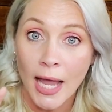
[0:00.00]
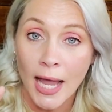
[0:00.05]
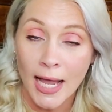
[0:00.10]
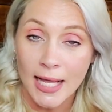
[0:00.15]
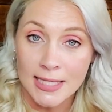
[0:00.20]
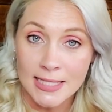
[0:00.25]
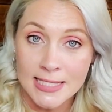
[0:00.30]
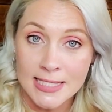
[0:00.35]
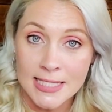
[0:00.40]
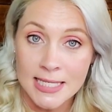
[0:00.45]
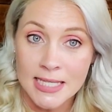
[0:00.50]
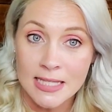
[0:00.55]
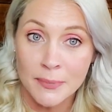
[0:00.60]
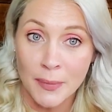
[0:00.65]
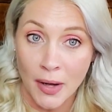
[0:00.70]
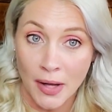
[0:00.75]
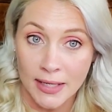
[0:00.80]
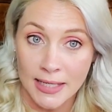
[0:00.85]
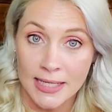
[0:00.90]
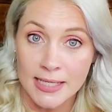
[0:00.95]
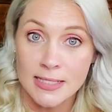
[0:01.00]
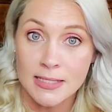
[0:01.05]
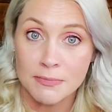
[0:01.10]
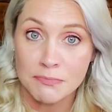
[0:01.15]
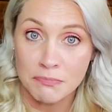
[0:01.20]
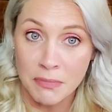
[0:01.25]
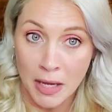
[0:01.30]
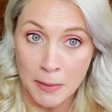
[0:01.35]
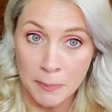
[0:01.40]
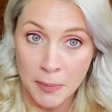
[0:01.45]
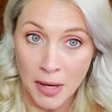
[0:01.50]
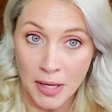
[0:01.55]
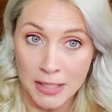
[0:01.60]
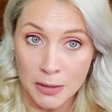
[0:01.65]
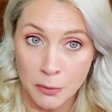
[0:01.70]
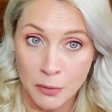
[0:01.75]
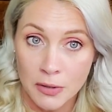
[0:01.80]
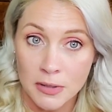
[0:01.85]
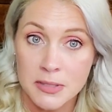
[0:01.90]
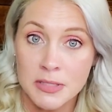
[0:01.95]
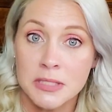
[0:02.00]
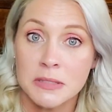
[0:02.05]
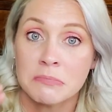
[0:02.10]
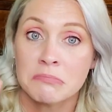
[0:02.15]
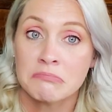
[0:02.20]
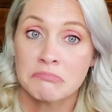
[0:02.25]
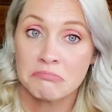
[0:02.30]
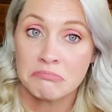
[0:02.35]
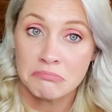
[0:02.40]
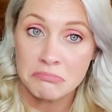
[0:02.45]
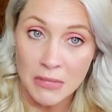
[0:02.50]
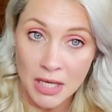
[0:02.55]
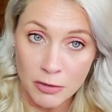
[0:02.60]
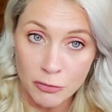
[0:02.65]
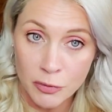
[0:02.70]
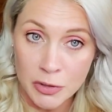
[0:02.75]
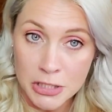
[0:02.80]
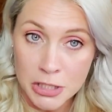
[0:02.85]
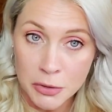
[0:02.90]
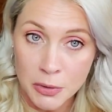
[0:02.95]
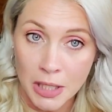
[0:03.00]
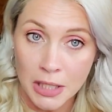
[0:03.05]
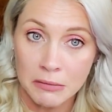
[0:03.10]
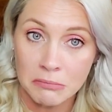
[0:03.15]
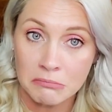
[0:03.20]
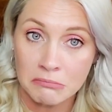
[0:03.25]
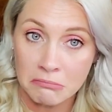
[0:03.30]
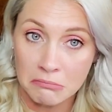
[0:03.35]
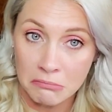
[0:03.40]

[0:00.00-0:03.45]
and see the bodies at Body Worlds, if we do it